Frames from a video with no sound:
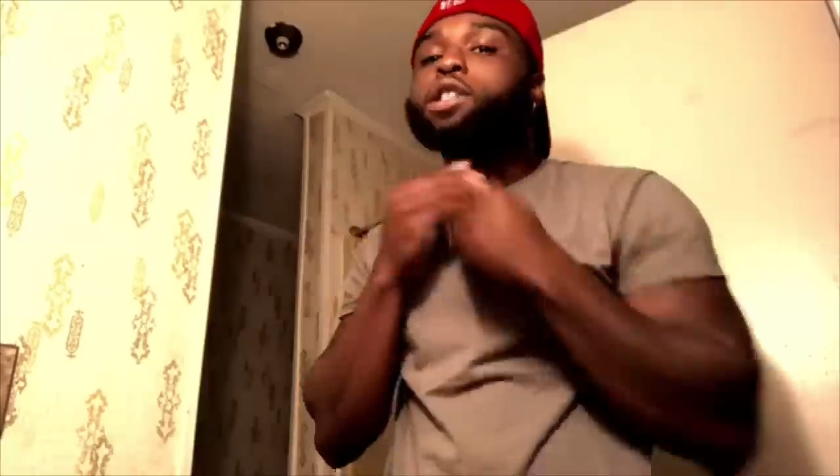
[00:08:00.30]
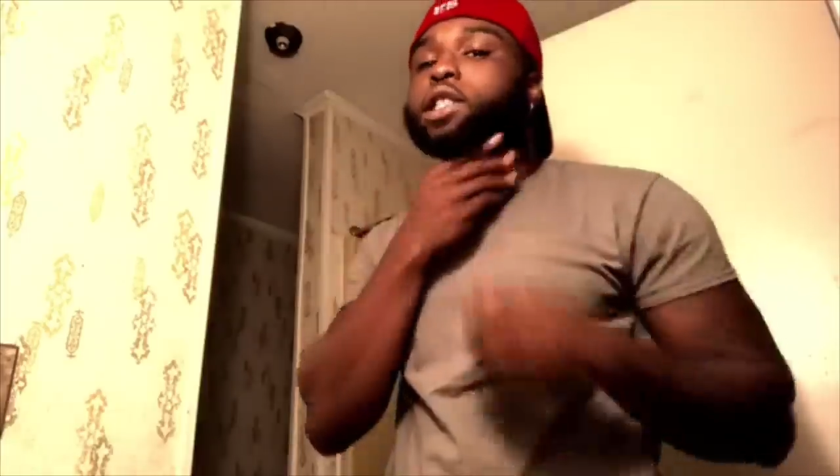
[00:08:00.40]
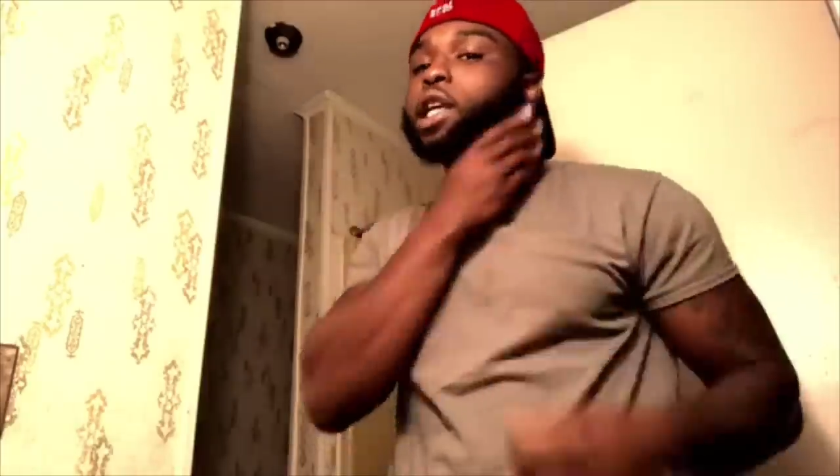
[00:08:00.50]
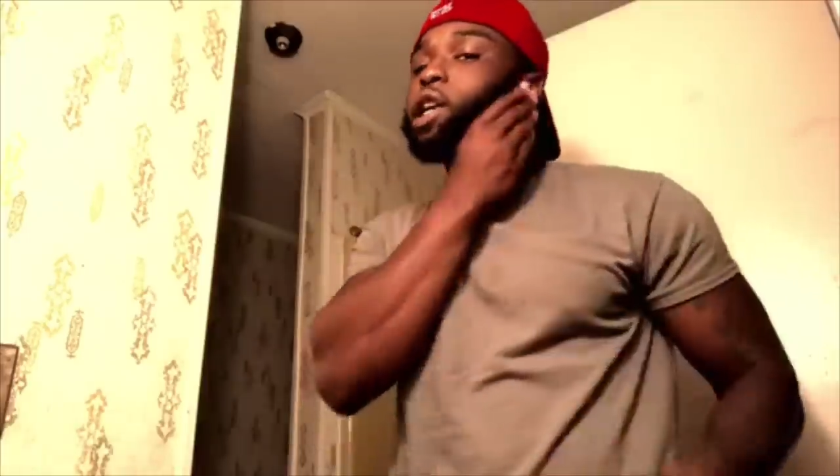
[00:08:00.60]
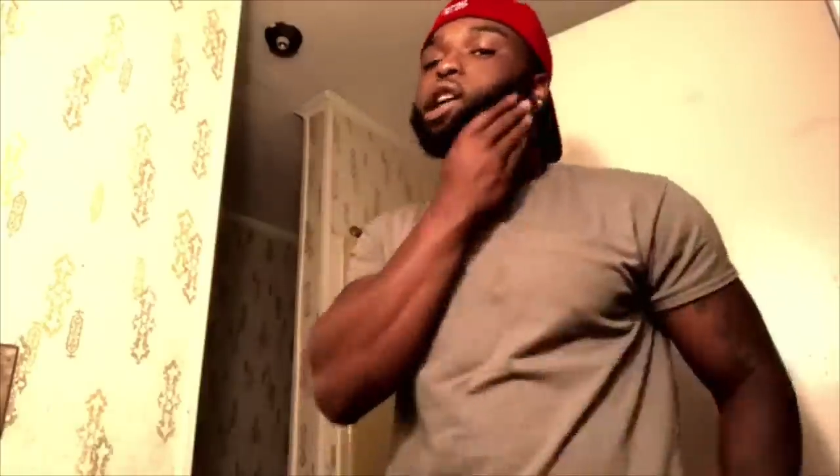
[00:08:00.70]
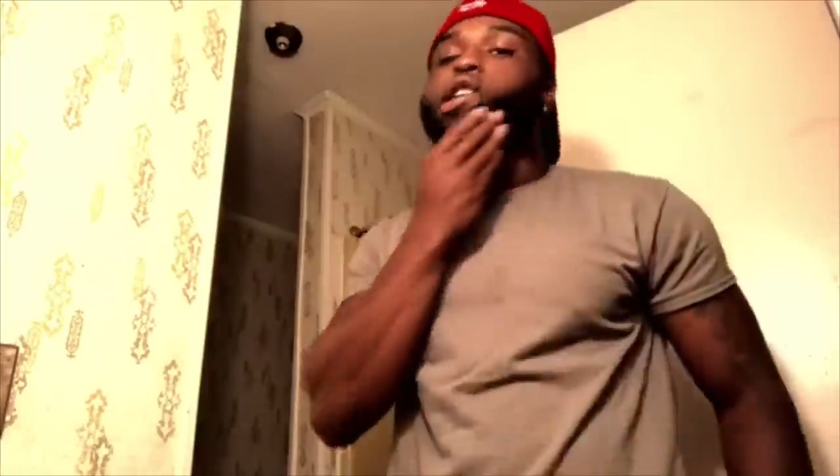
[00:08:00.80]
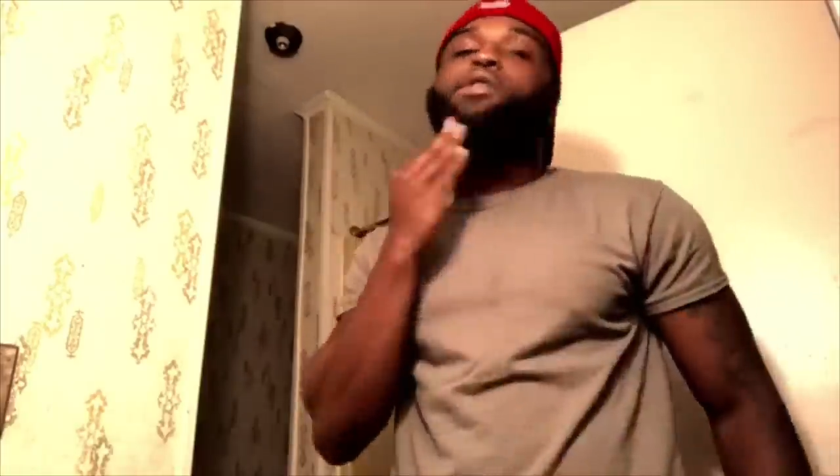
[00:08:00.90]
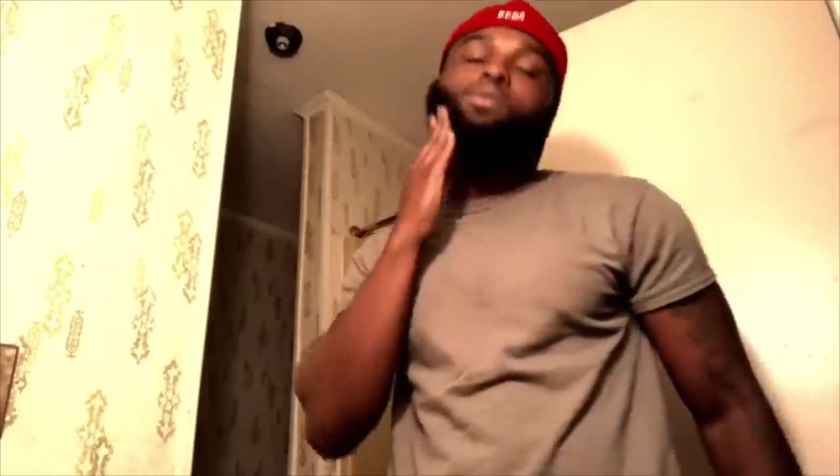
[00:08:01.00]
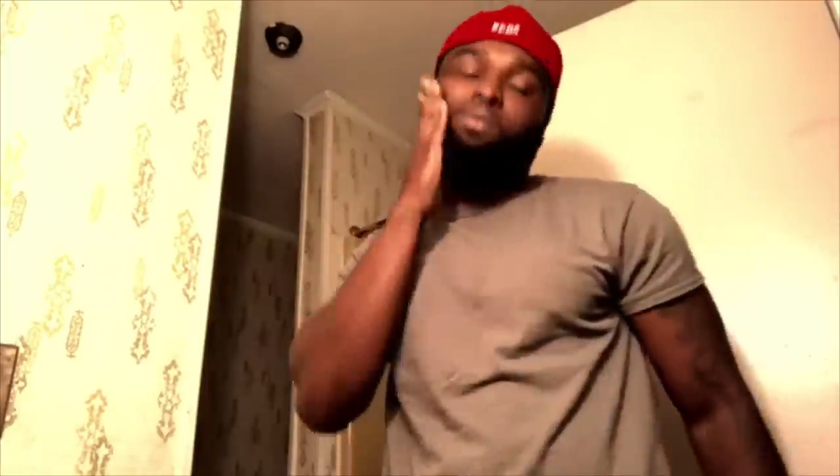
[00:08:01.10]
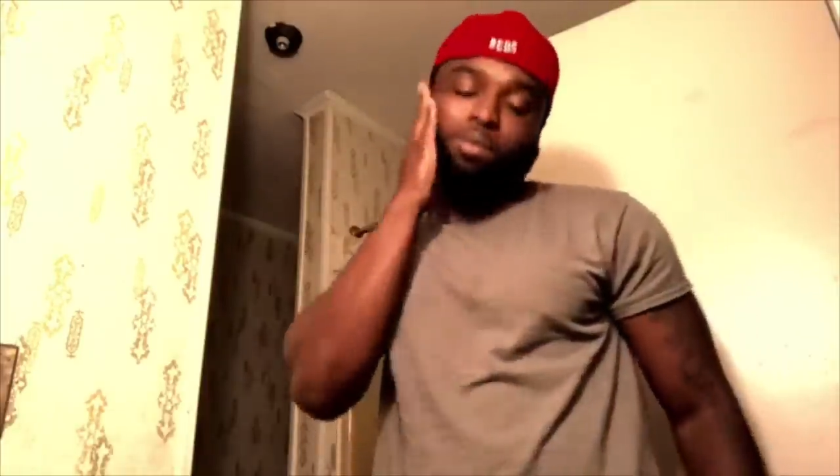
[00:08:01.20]
just like that.
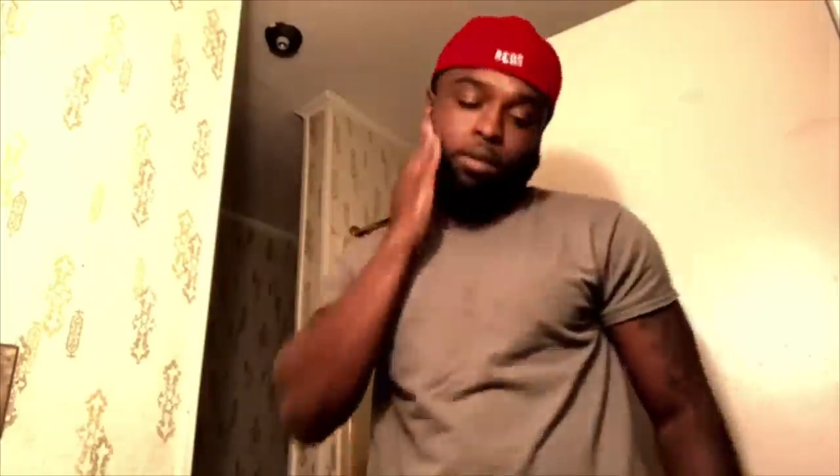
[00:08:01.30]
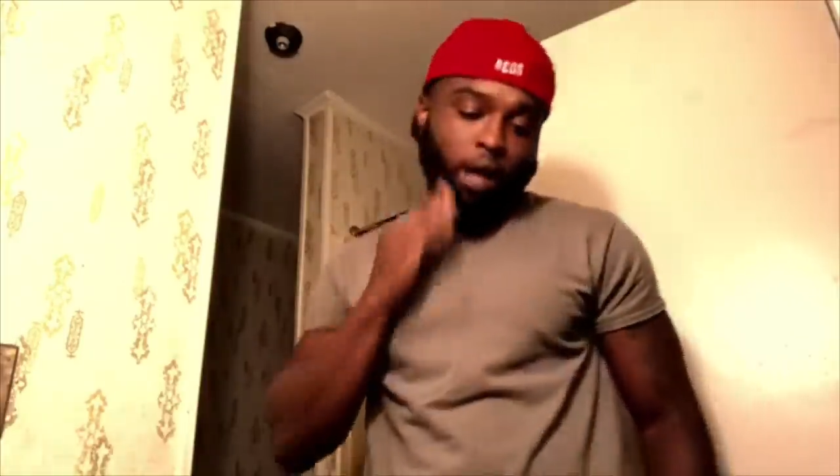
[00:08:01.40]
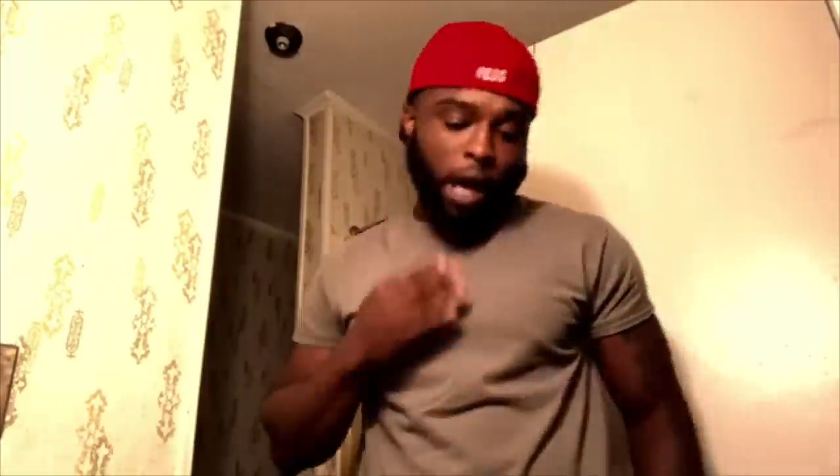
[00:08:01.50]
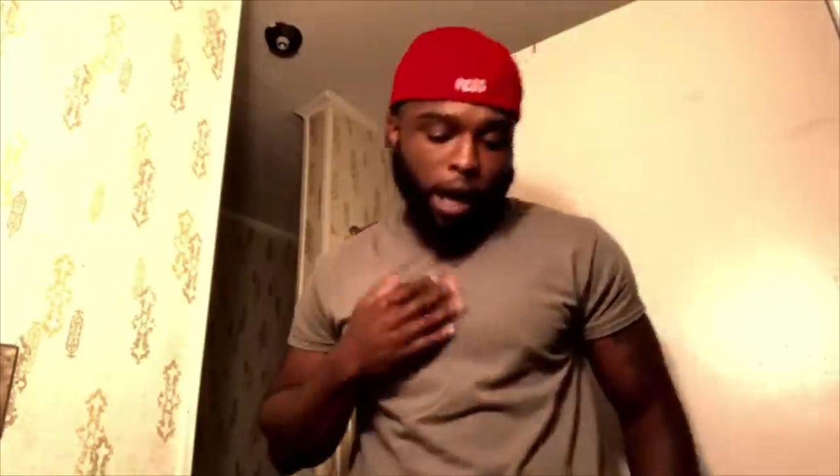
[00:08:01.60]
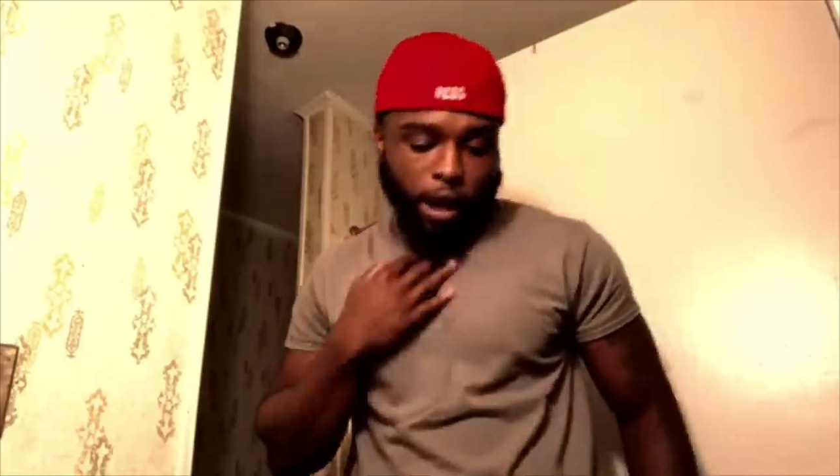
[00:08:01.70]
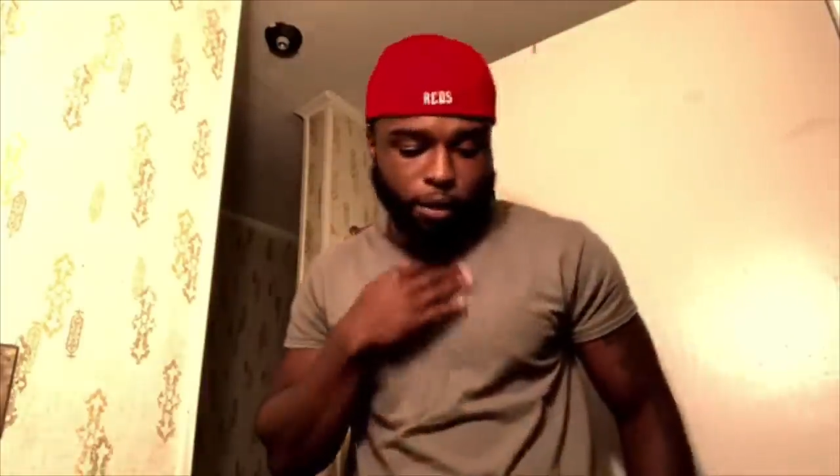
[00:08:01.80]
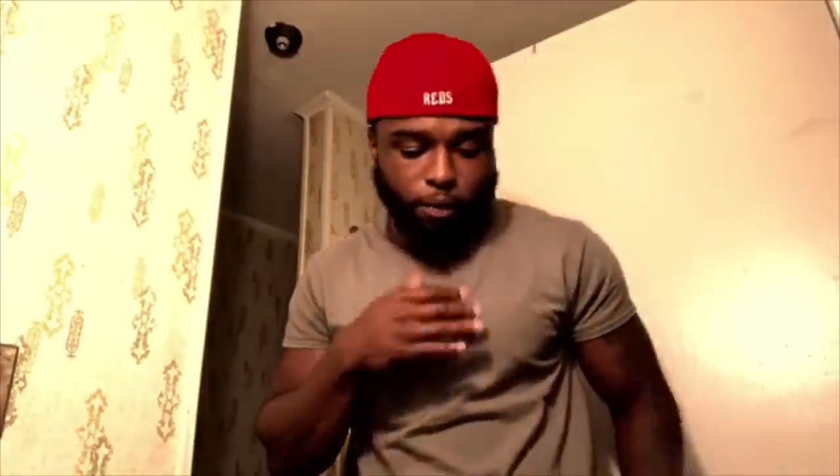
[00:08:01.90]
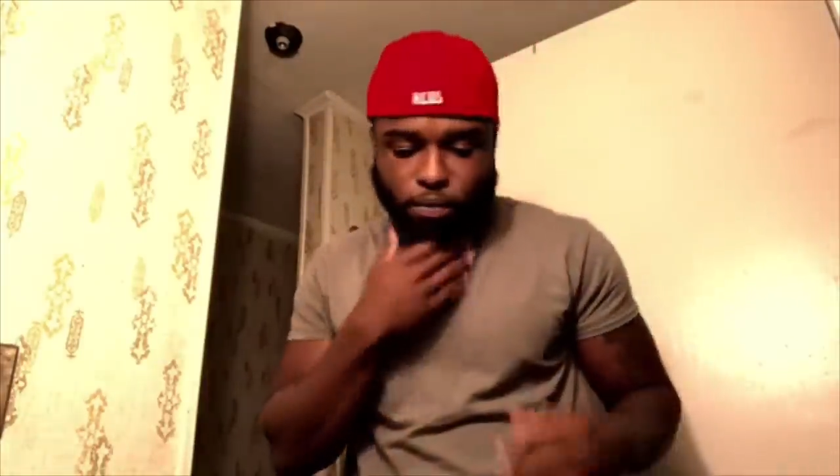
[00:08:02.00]
All right.